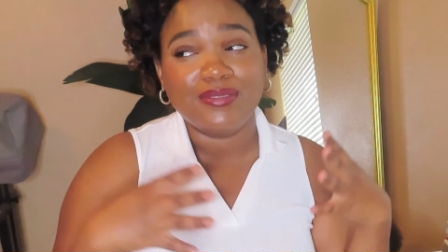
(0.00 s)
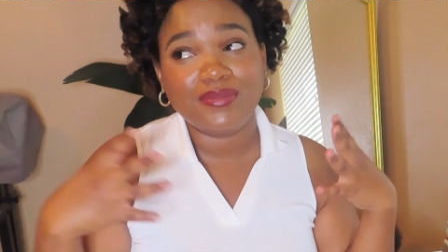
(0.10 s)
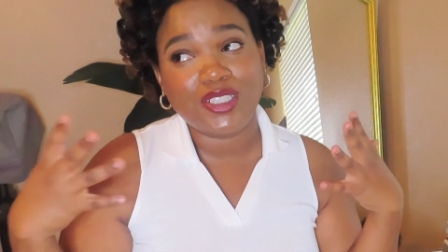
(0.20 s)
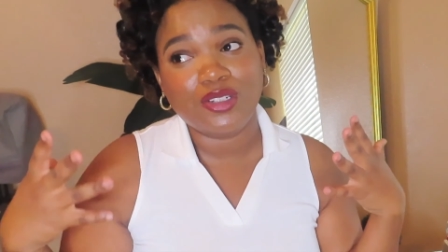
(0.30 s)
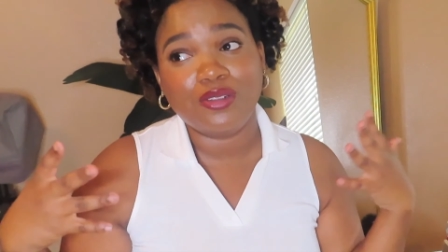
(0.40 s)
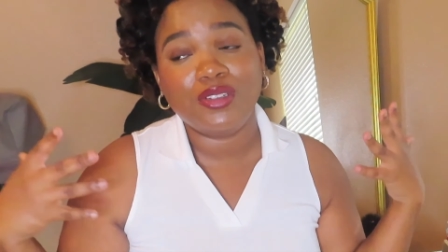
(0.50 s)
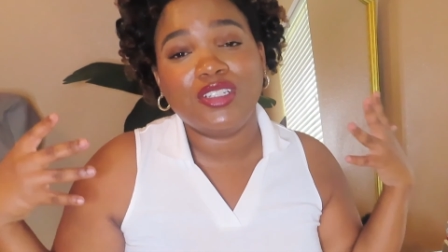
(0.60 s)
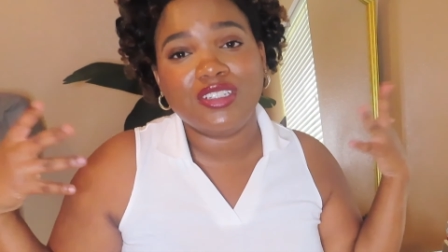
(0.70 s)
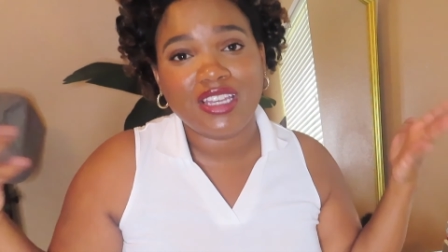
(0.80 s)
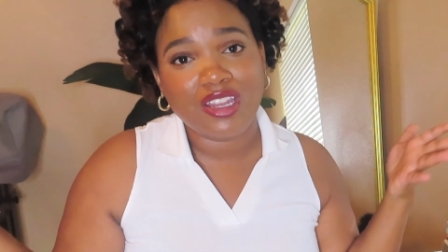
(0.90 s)
you know, you
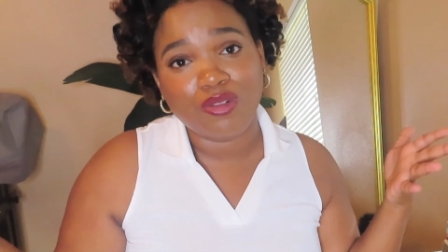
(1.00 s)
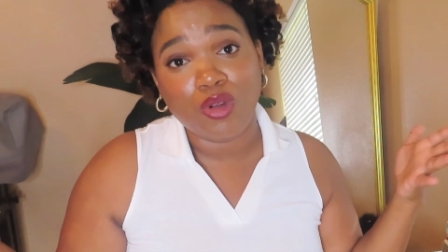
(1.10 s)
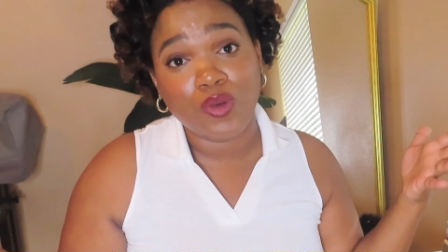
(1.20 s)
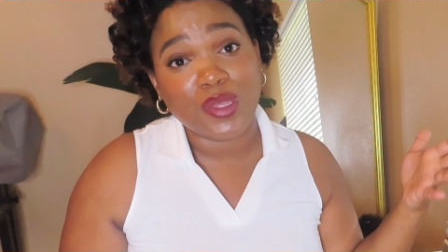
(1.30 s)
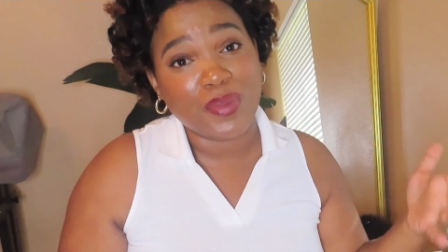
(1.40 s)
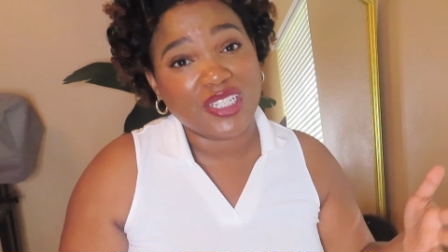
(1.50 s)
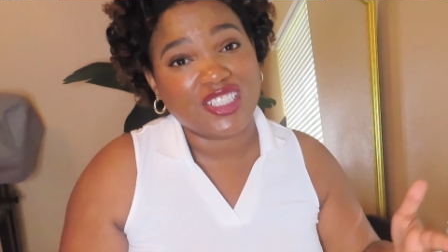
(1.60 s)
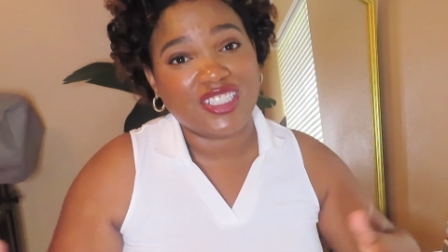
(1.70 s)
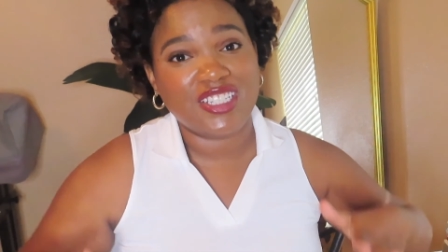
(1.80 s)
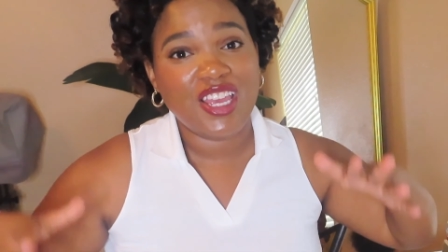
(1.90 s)
just gotta roll with the
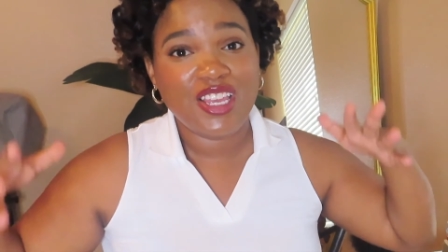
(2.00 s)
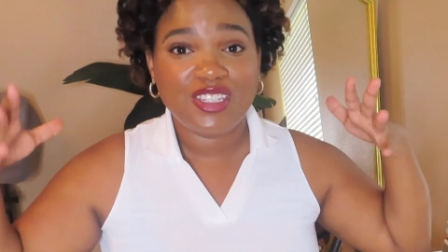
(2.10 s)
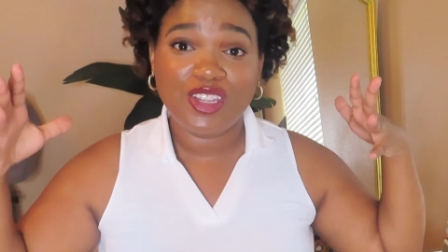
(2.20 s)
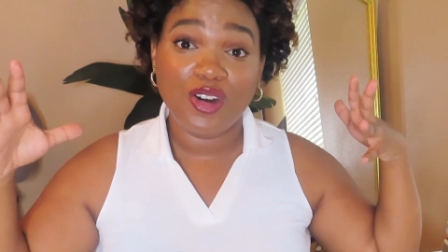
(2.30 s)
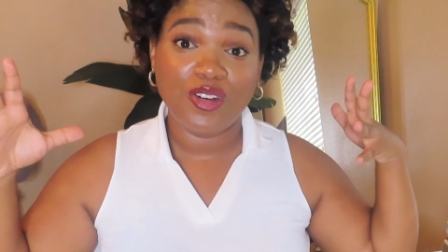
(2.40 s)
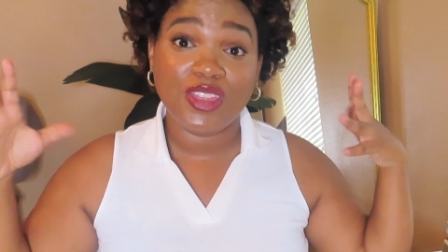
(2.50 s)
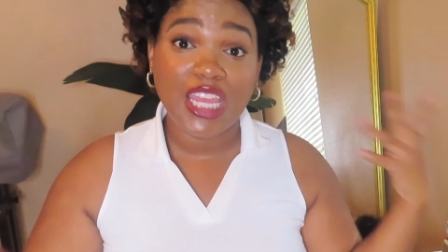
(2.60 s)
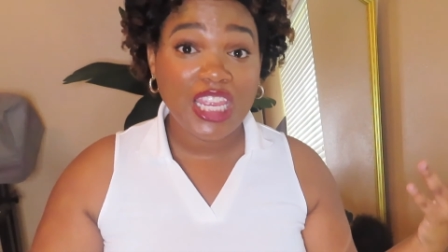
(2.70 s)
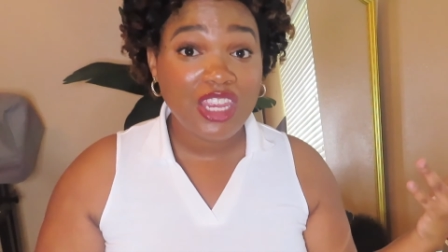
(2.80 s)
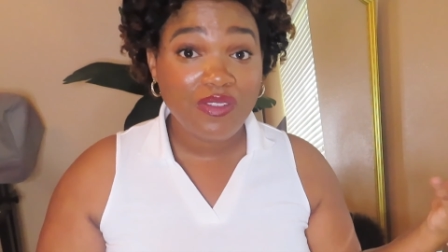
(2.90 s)
punches. So
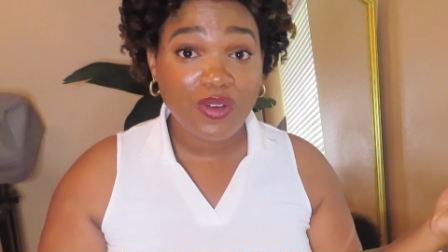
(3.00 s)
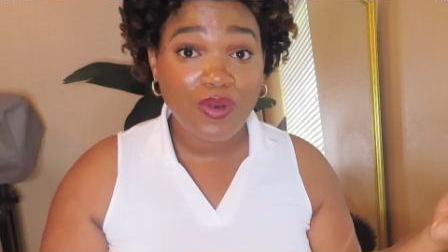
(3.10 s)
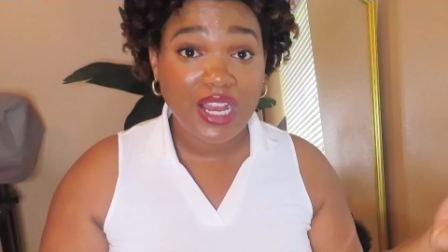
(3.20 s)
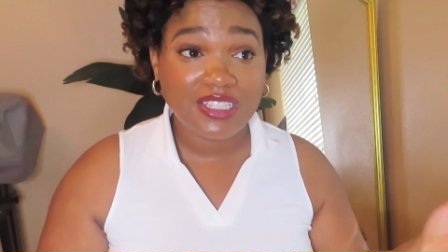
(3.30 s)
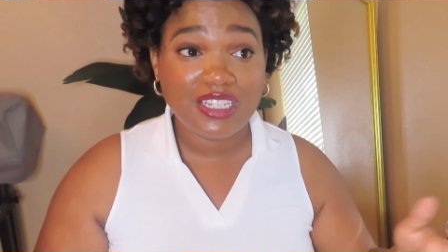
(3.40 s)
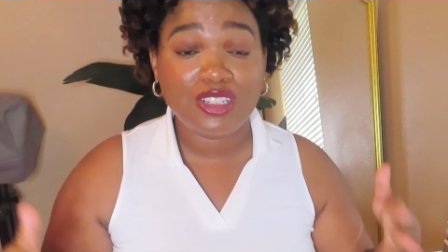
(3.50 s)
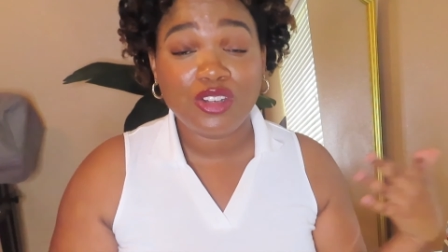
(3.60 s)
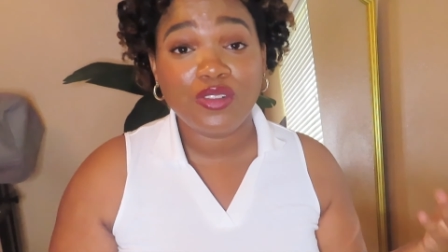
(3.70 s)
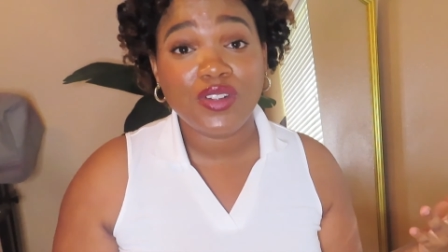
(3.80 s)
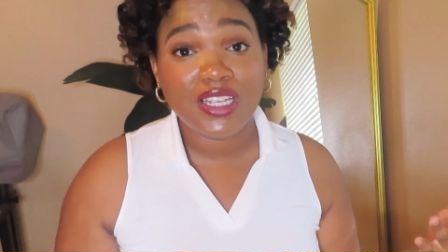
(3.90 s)
thank you for watching.
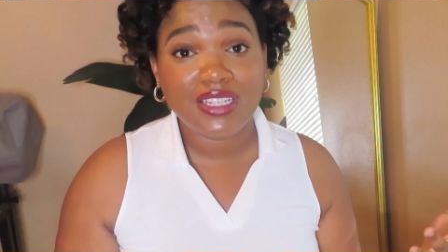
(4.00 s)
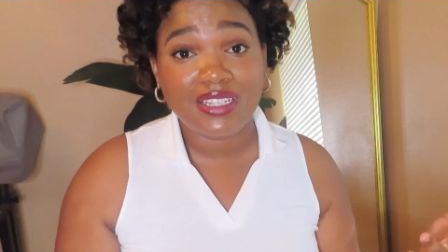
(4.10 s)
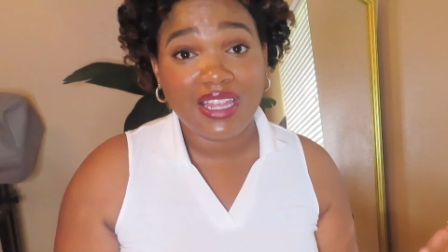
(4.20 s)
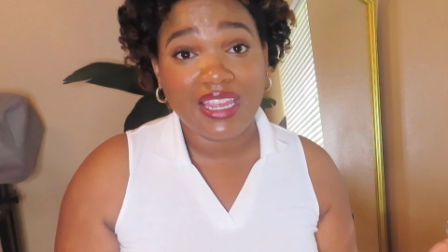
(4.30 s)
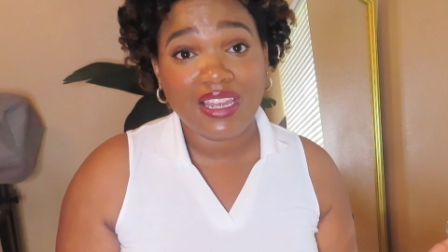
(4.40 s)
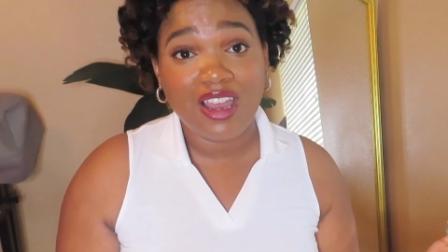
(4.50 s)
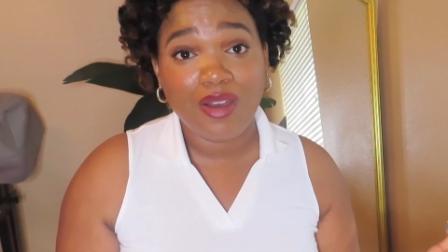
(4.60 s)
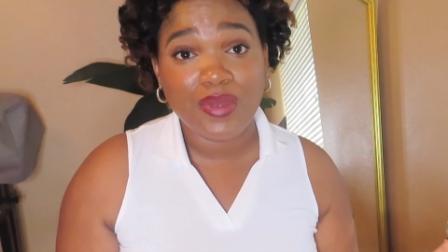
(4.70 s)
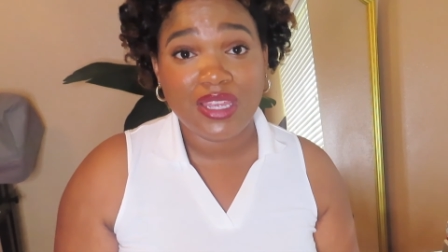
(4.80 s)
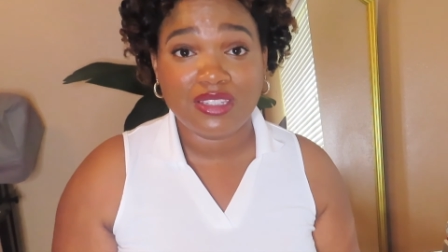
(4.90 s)
Don't forget to like,
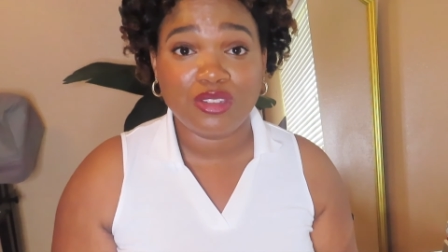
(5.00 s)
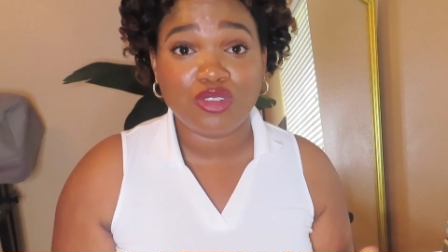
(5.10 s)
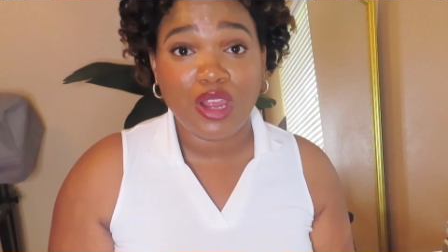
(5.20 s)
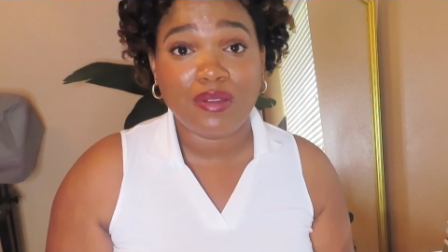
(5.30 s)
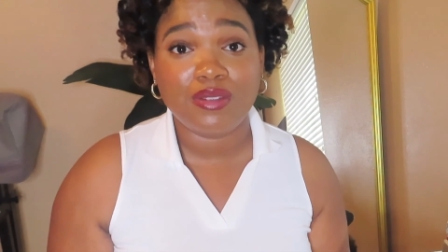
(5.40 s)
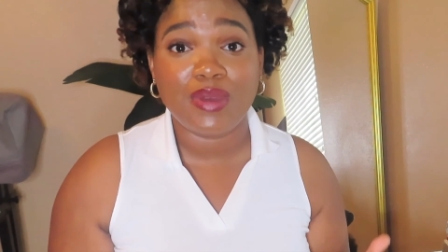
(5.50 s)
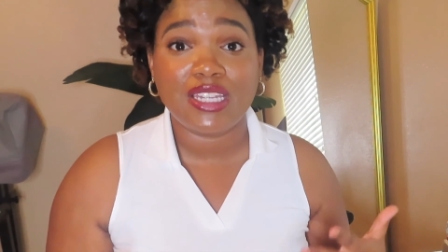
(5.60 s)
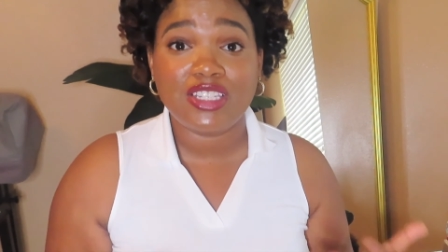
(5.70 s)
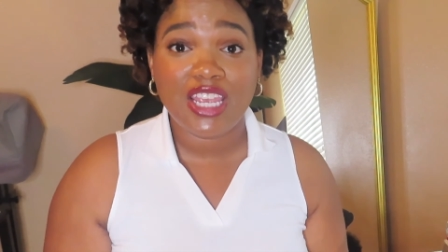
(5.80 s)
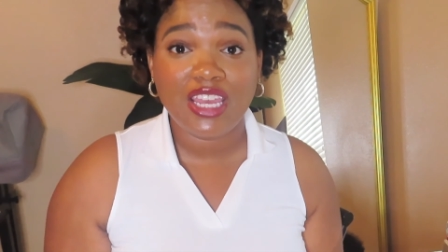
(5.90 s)
comment, and subscribe to my
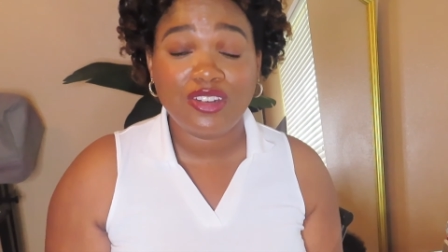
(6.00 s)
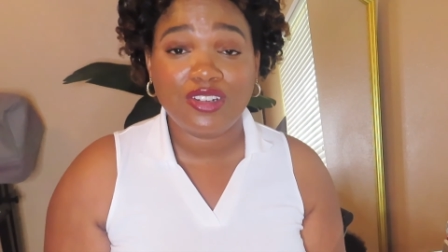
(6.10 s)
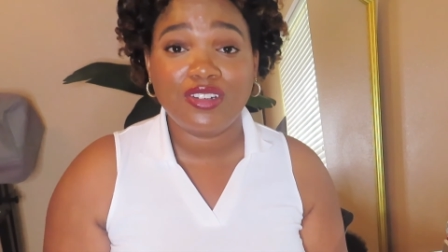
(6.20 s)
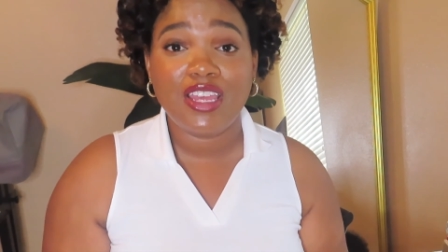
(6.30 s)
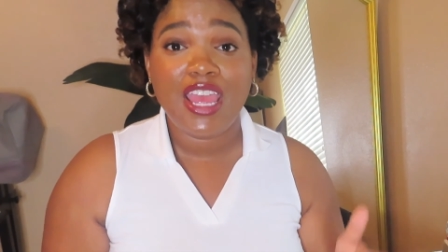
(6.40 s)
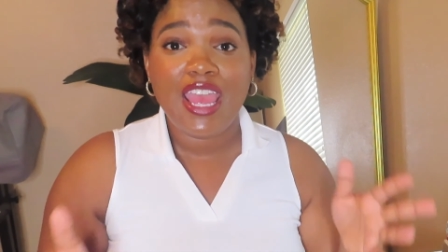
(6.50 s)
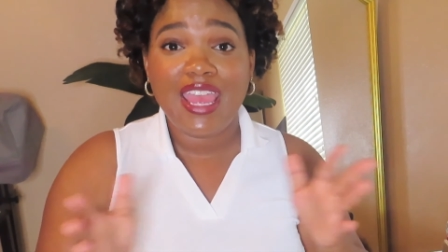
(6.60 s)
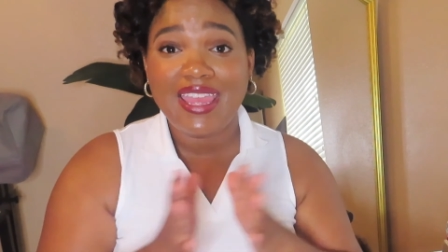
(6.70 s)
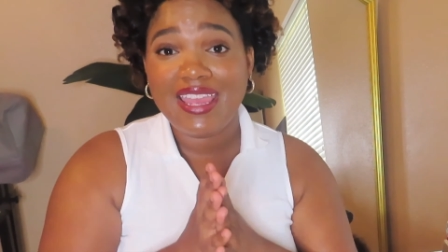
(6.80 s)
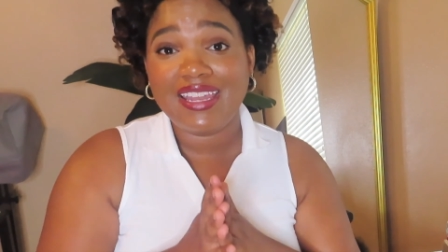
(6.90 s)
channel,
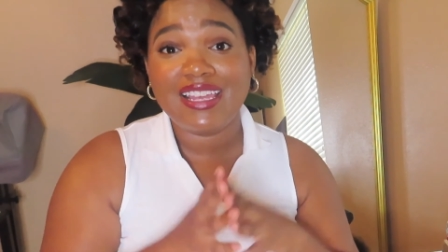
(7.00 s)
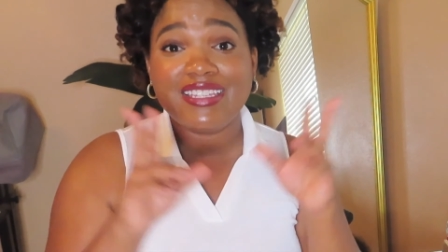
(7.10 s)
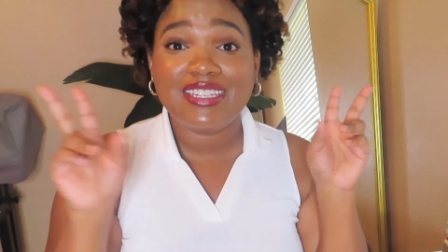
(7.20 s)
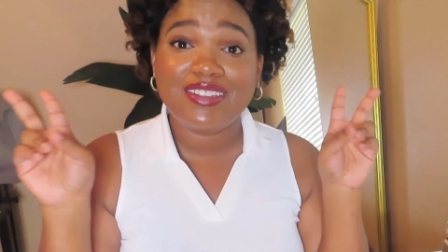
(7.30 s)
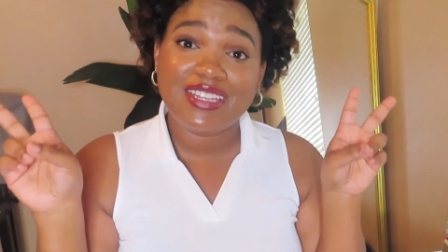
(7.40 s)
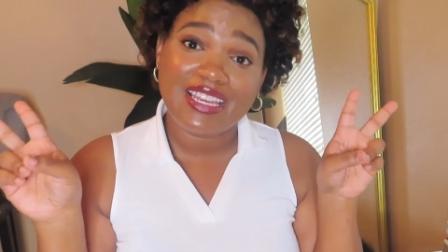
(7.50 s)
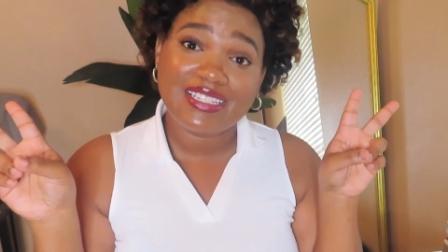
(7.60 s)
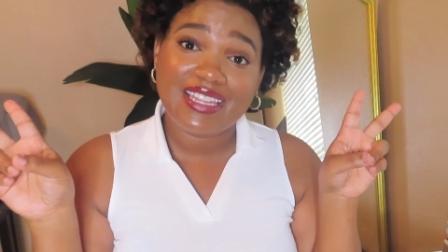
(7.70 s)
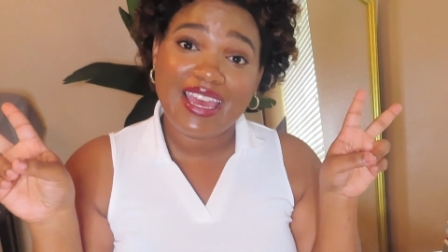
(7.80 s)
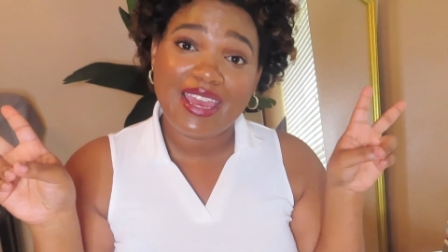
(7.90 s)
and I see you
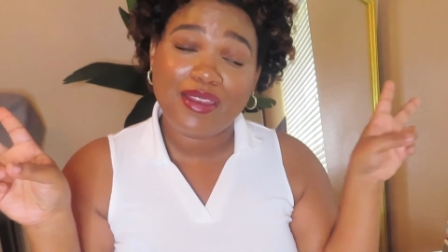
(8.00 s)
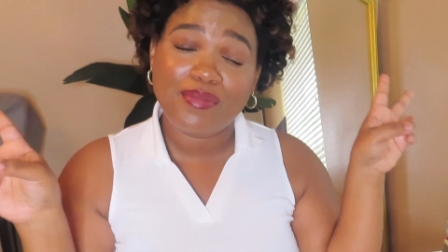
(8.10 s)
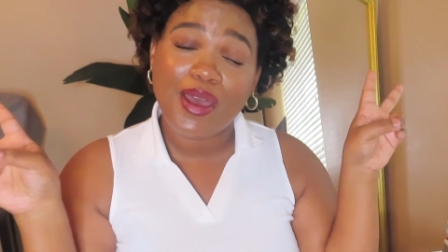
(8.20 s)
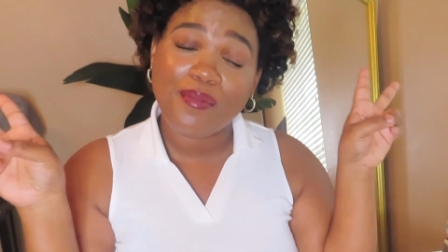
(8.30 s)
next time.